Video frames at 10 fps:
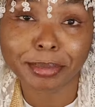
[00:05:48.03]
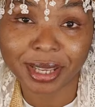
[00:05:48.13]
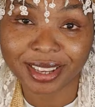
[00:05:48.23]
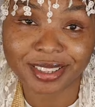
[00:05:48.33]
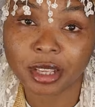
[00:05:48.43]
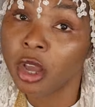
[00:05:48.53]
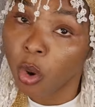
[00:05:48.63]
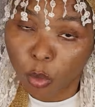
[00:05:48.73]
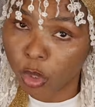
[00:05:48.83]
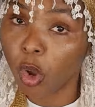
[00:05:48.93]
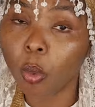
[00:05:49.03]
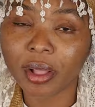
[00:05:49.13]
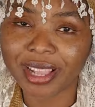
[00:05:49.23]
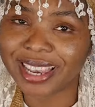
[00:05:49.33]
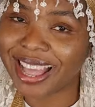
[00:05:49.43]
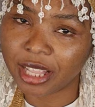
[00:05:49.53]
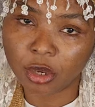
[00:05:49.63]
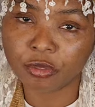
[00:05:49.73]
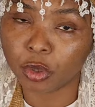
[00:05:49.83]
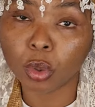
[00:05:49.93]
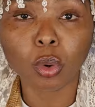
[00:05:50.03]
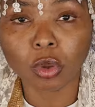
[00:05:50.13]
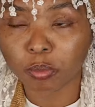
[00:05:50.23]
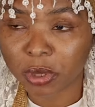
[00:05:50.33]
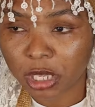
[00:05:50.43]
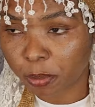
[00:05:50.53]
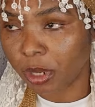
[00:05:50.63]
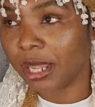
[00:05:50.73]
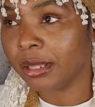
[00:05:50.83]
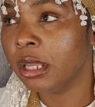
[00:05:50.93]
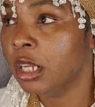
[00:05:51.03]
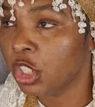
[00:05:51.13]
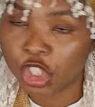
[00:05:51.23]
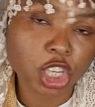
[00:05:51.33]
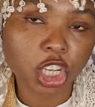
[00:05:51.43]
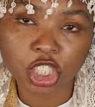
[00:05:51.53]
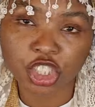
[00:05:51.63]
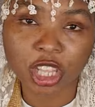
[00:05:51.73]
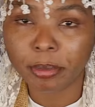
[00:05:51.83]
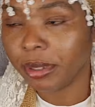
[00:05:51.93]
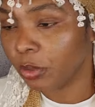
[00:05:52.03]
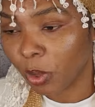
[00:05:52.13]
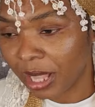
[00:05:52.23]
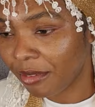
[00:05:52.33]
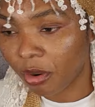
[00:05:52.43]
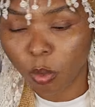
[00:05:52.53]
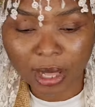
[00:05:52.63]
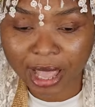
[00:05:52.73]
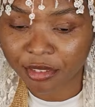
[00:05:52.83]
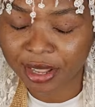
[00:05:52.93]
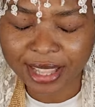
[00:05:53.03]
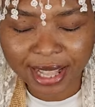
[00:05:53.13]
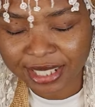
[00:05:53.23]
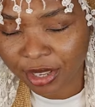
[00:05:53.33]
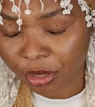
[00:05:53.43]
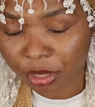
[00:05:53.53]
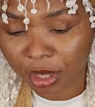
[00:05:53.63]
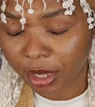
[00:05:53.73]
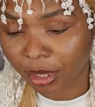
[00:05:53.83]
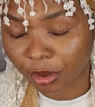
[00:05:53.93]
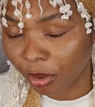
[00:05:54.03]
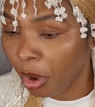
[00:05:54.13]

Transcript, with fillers: Because we know what they like. They love to clone people and change them and whatever, whatever. And then I started thinking, you know,